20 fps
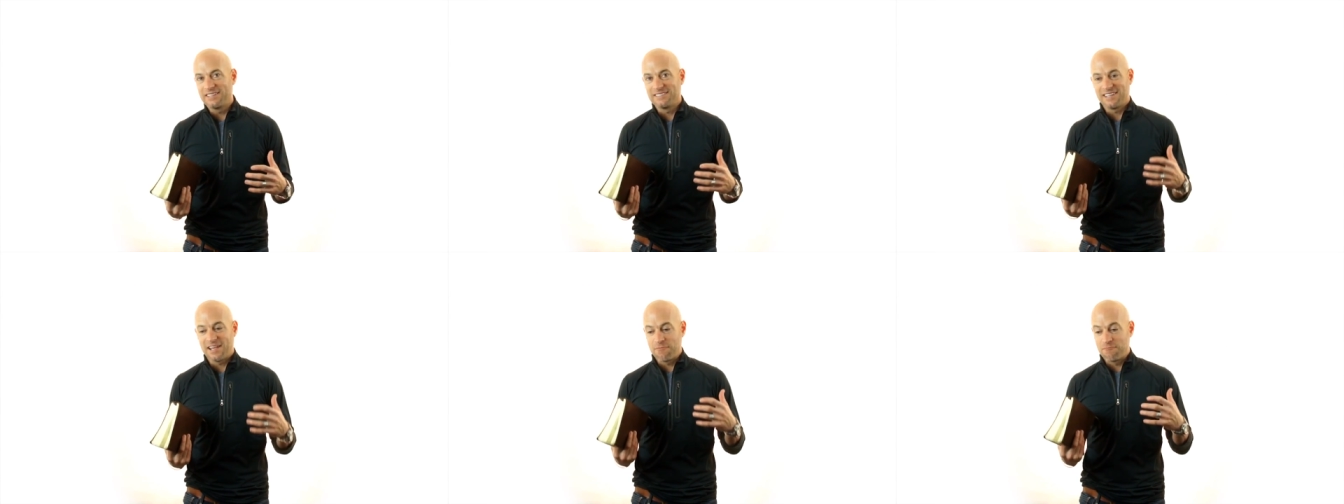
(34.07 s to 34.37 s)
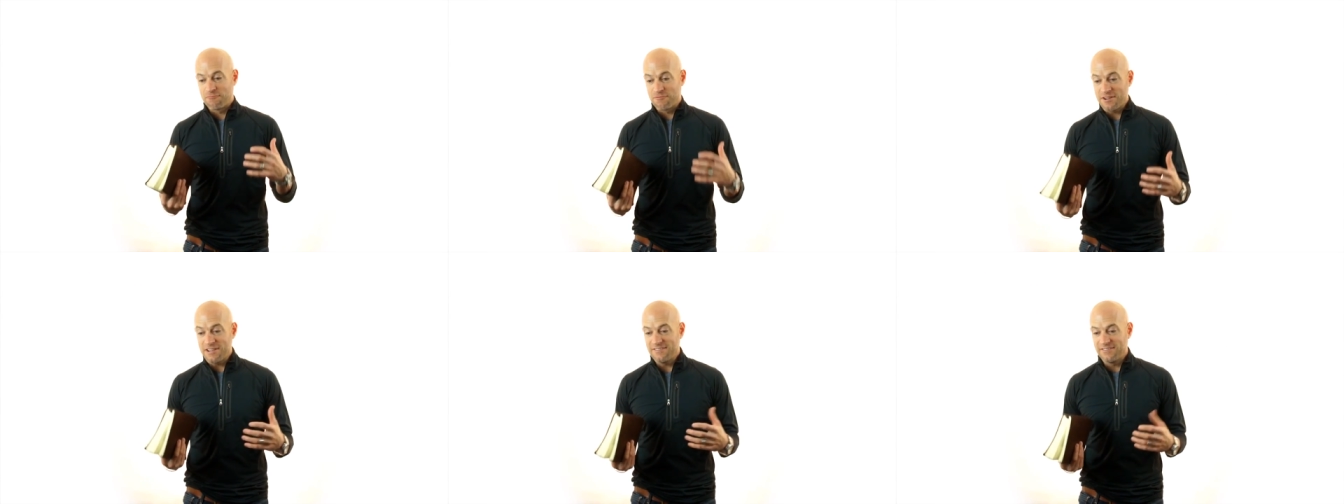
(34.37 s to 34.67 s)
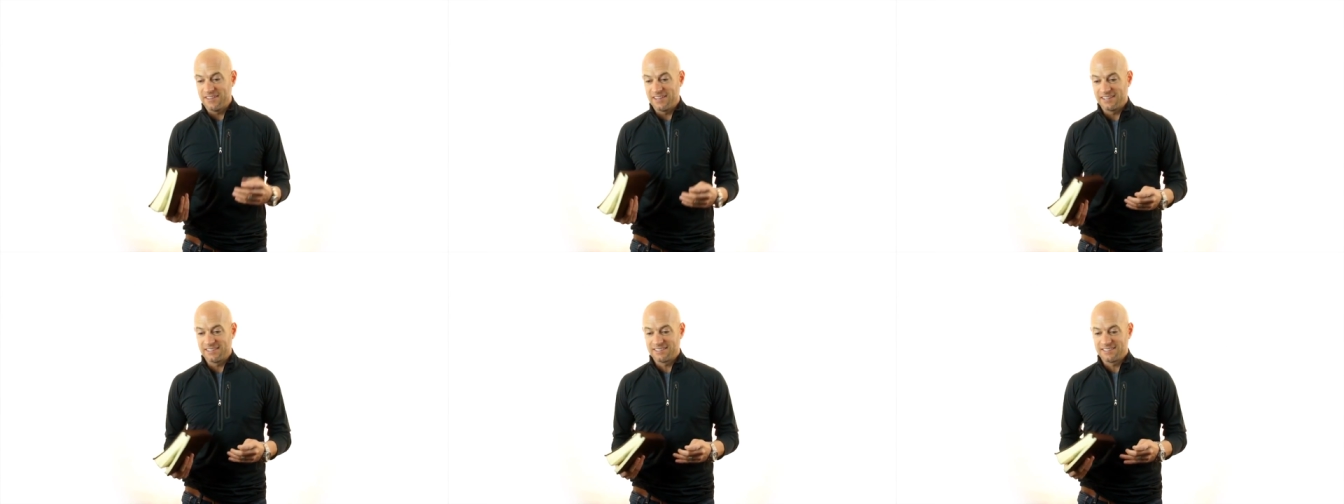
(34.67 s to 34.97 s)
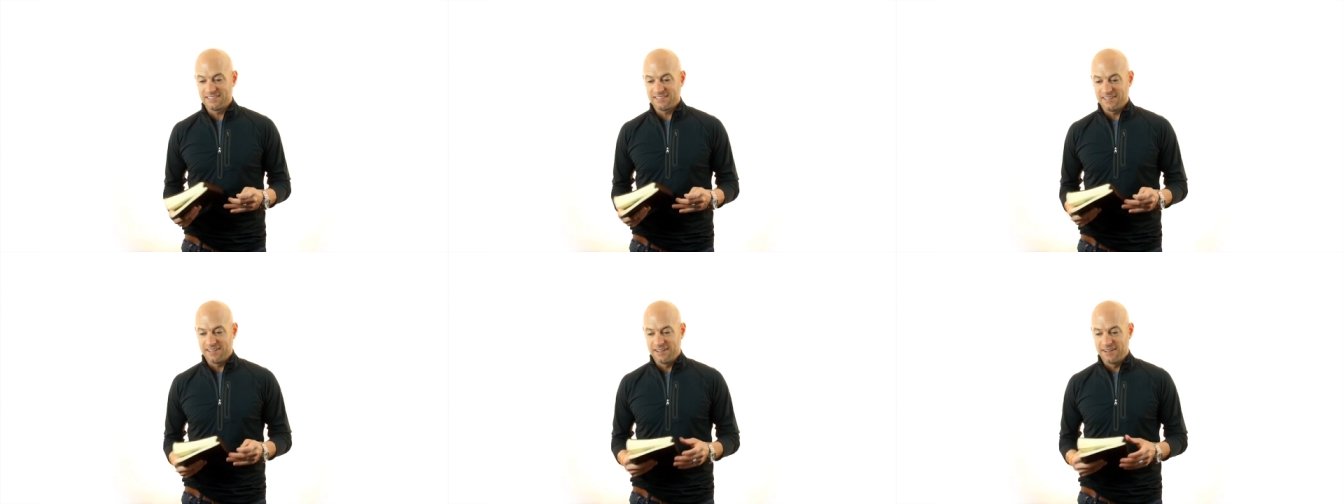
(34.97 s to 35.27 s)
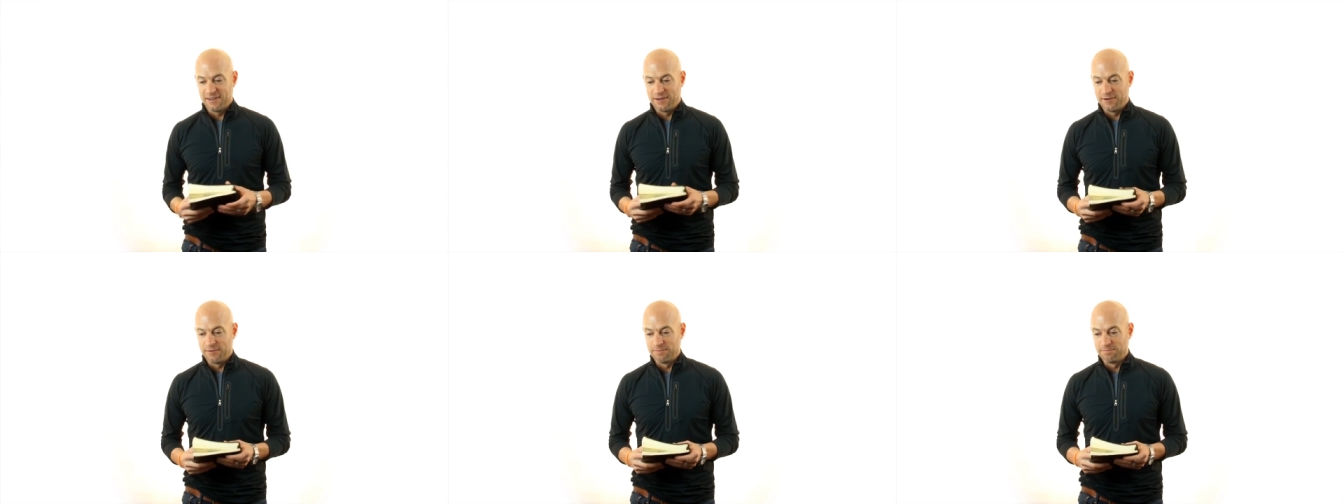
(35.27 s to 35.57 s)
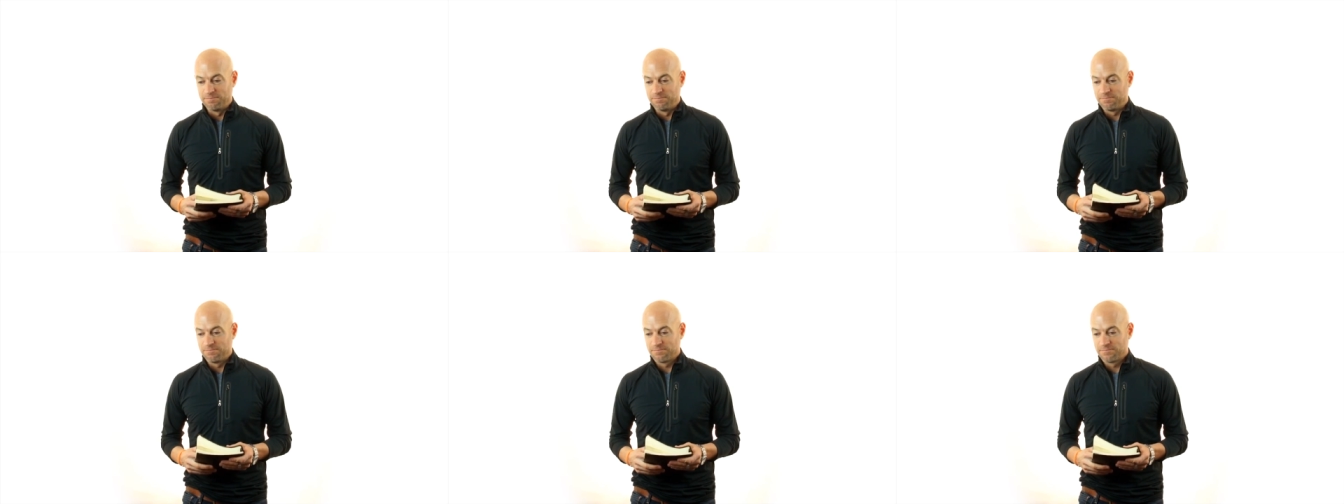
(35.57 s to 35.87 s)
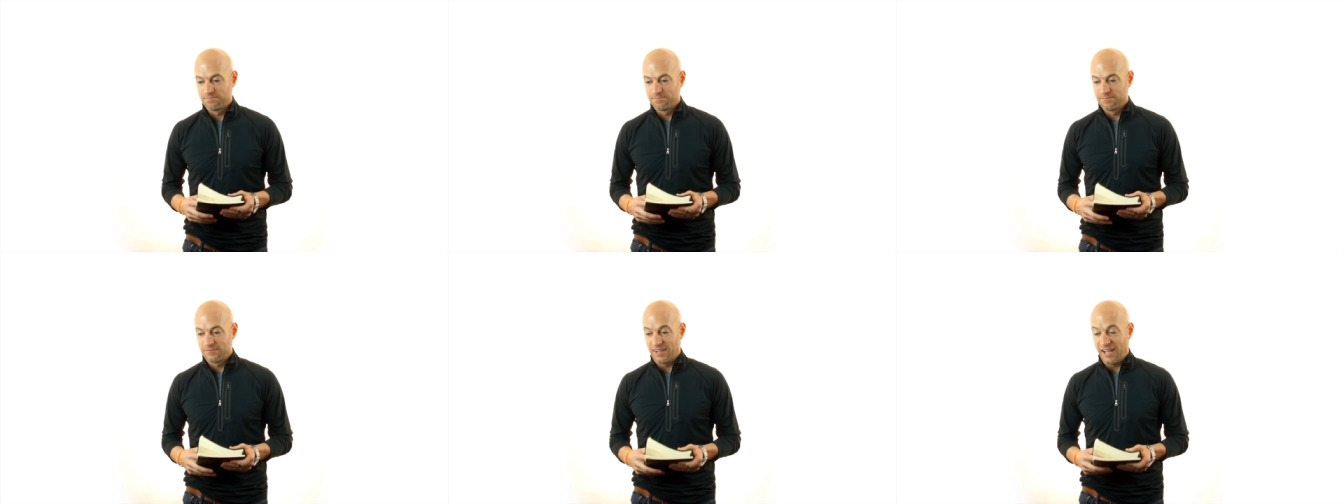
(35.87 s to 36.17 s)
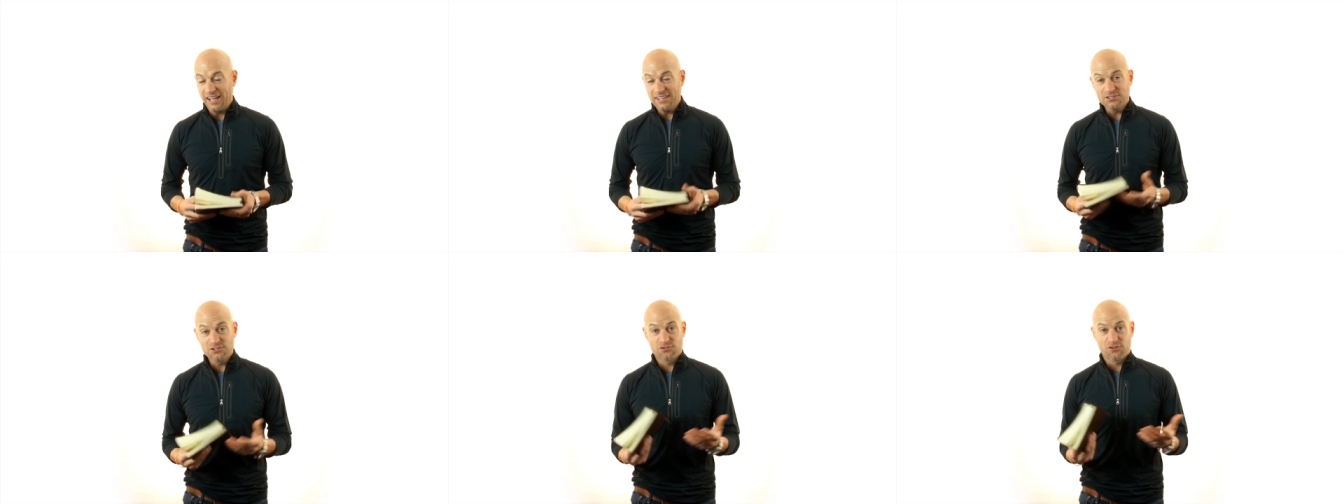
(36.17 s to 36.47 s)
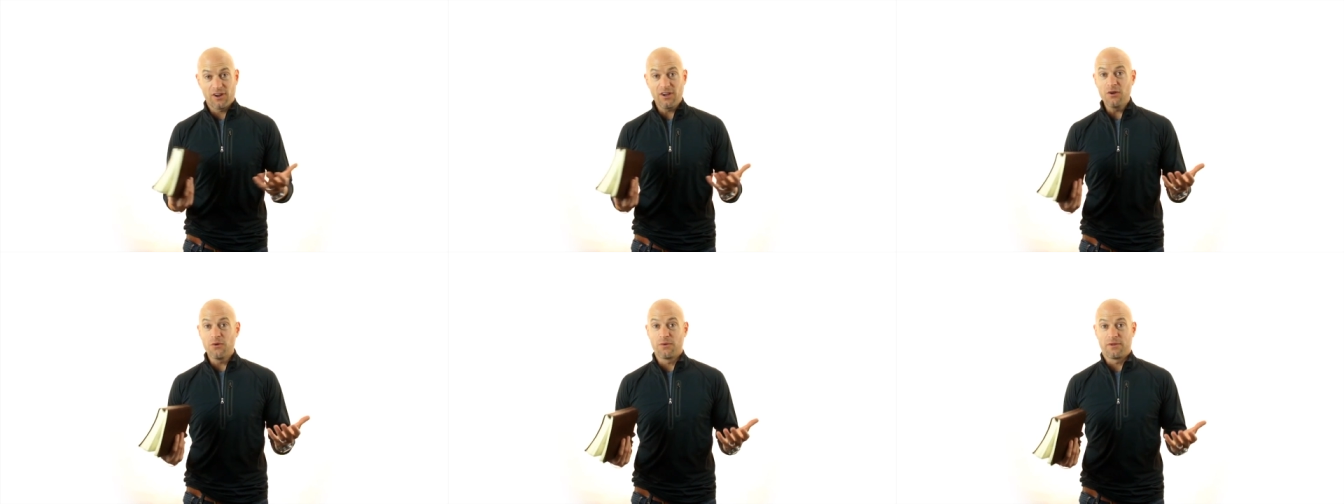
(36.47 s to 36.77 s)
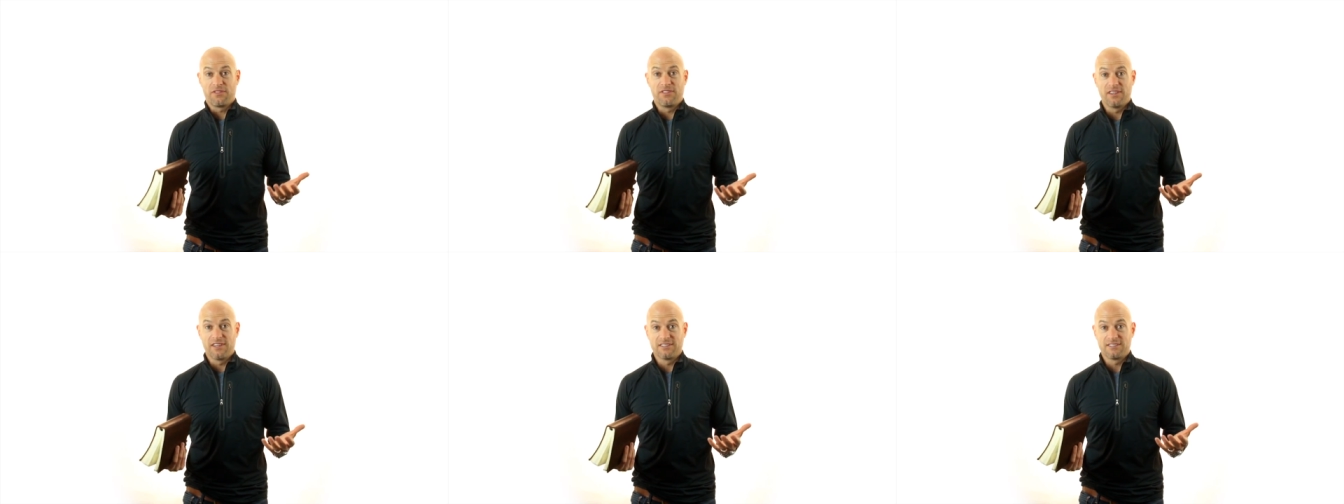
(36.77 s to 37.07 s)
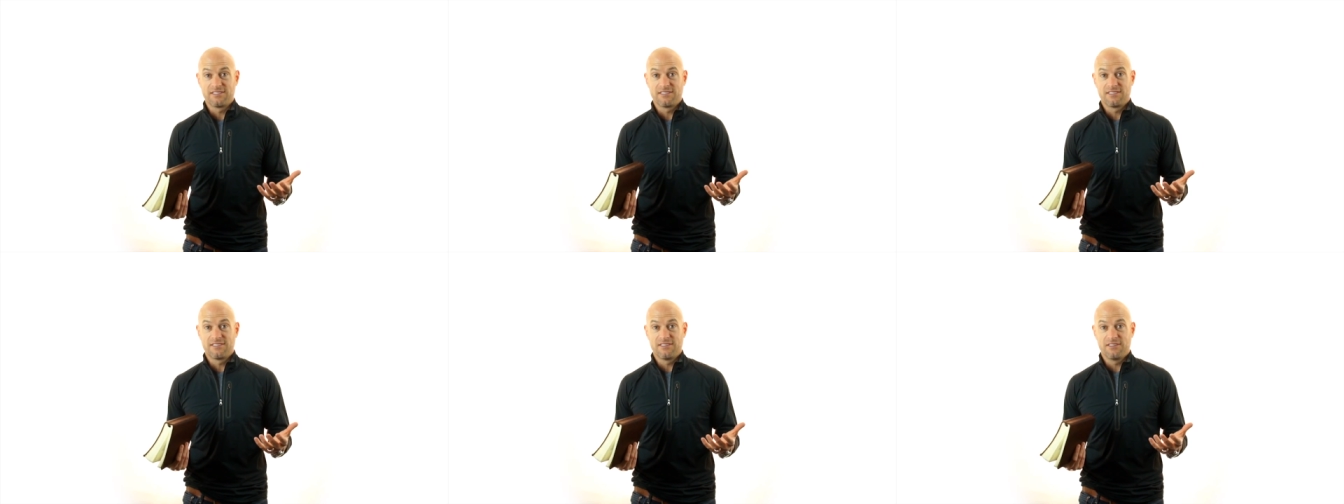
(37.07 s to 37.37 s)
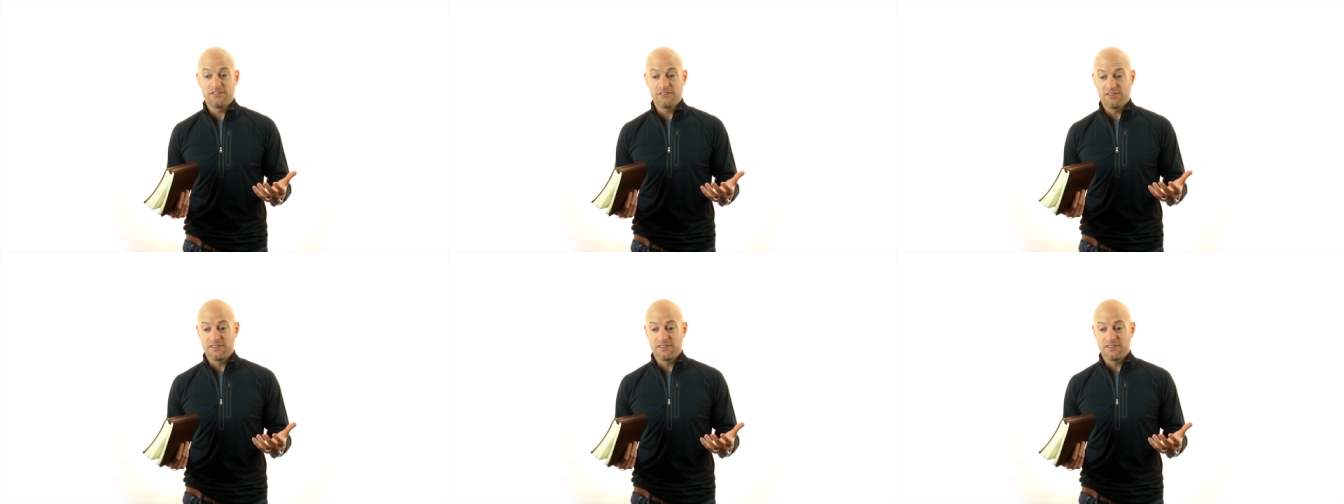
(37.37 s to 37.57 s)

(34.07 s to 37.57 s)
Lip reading: as I read this, I struggle with this.